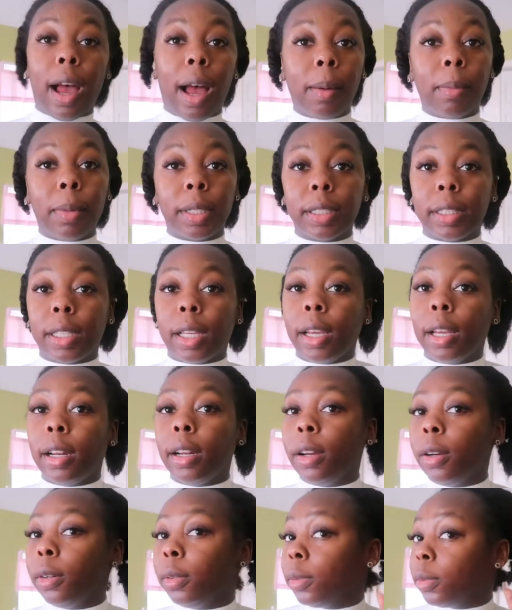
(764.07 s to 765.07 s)
I'm about to head
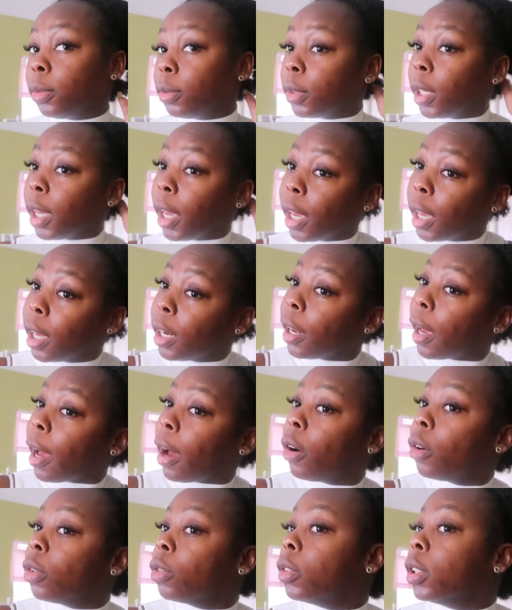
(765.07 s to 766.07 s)
up head
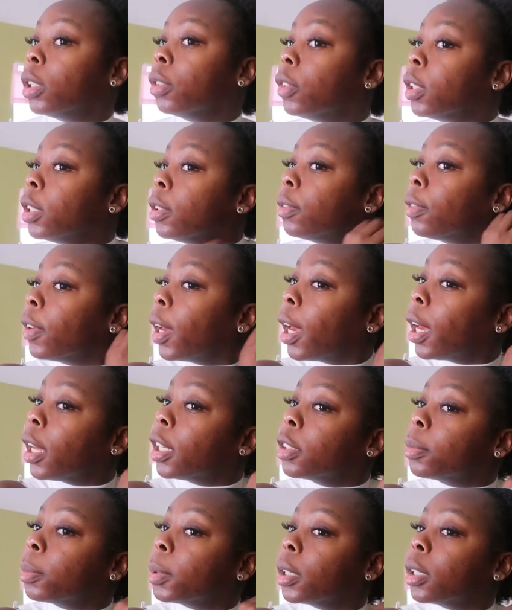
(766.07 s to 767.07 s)
out really really
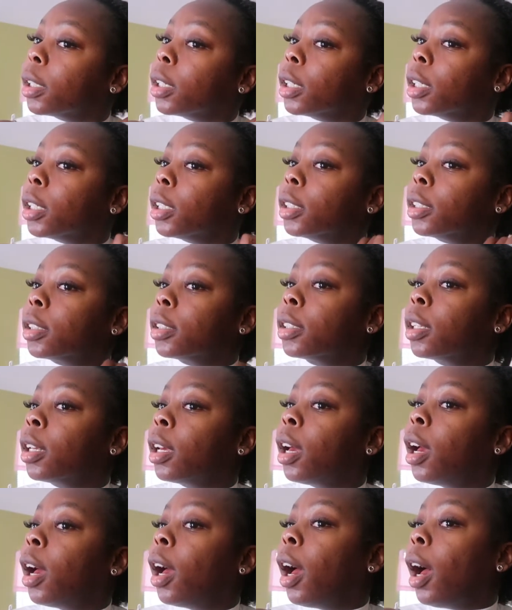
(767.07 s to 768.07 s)
fast, because
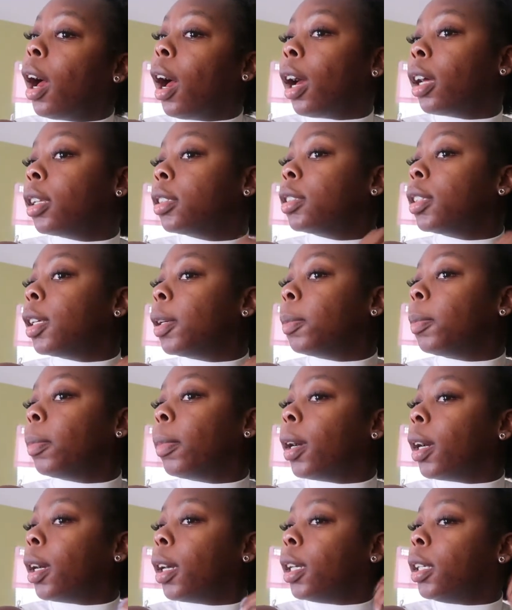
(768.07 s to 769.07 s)
I set
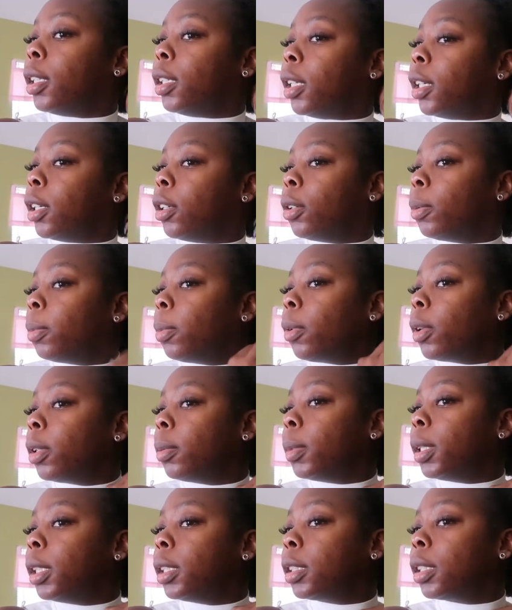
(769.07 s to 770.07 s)
my nail
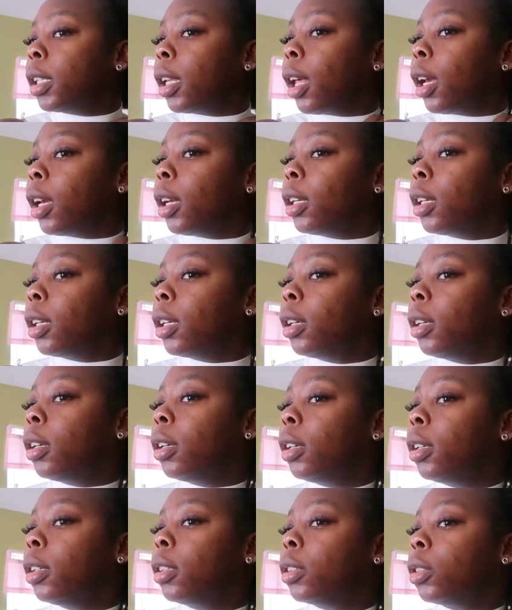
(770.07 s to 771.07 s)
appointment to like
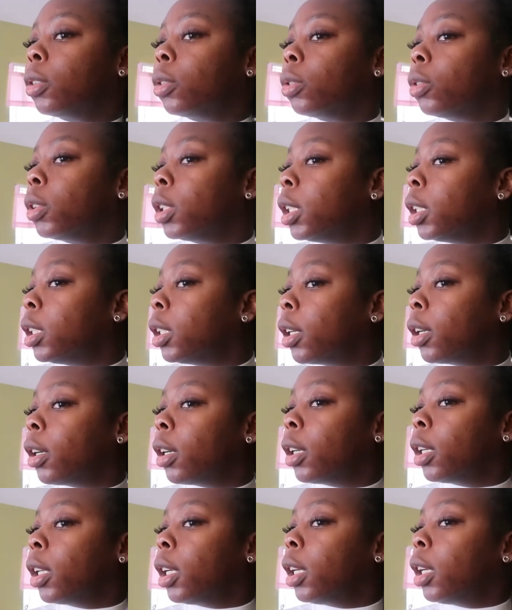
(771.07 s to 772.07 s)
three
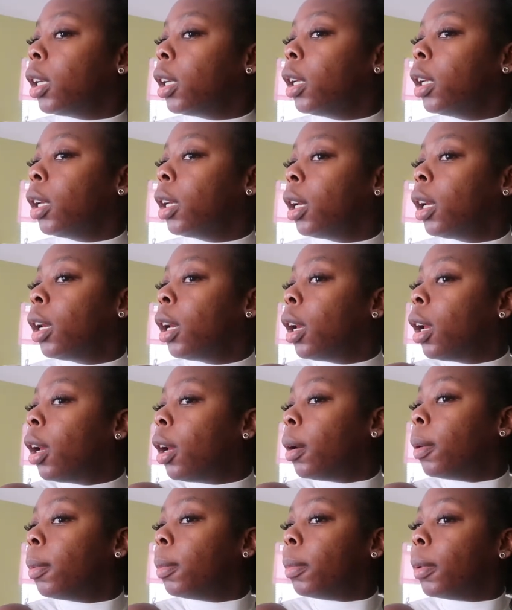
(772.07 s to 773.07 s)
thirty,
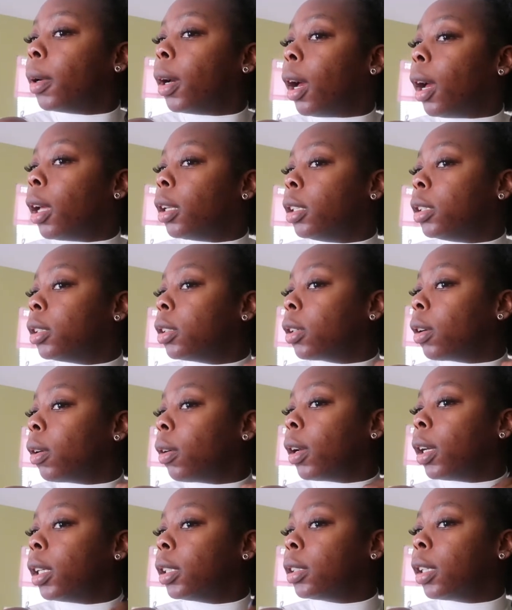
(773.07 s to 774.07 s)
but I need to go
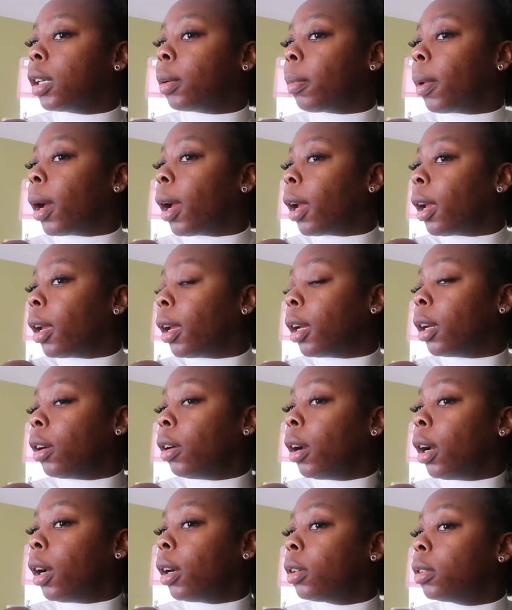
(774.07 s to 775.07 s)
ahead and take my
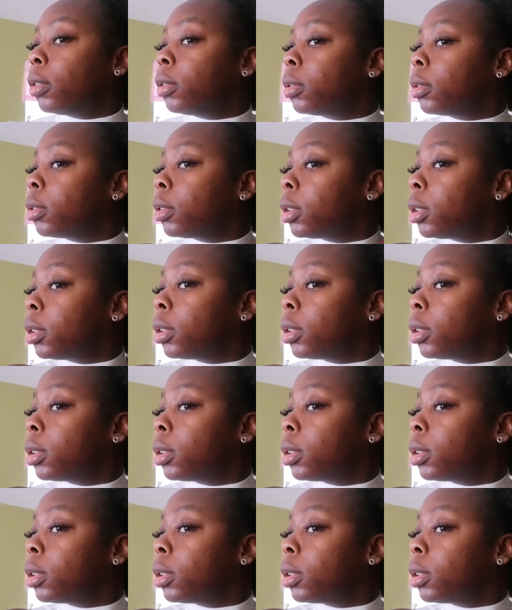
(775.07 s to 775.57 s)
hair out.